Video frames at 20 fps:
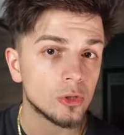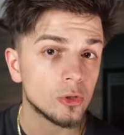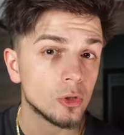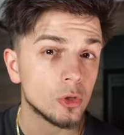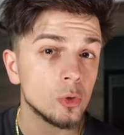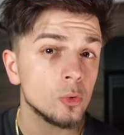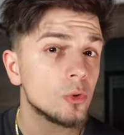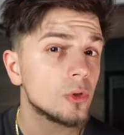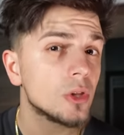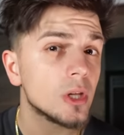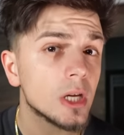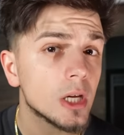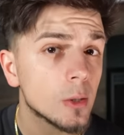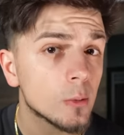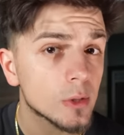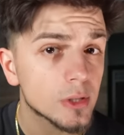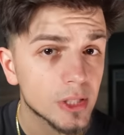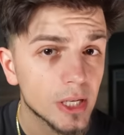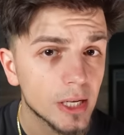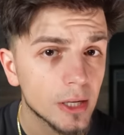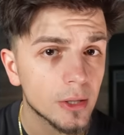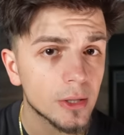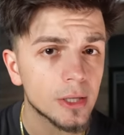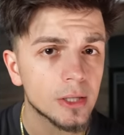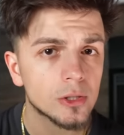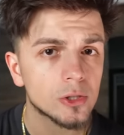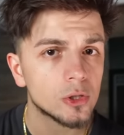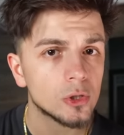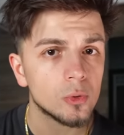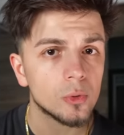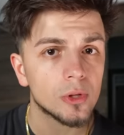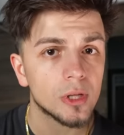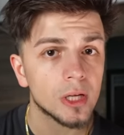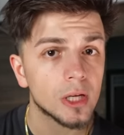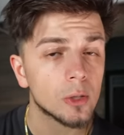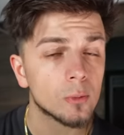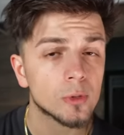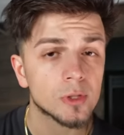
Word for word: Do you think it was aliens? Do you think it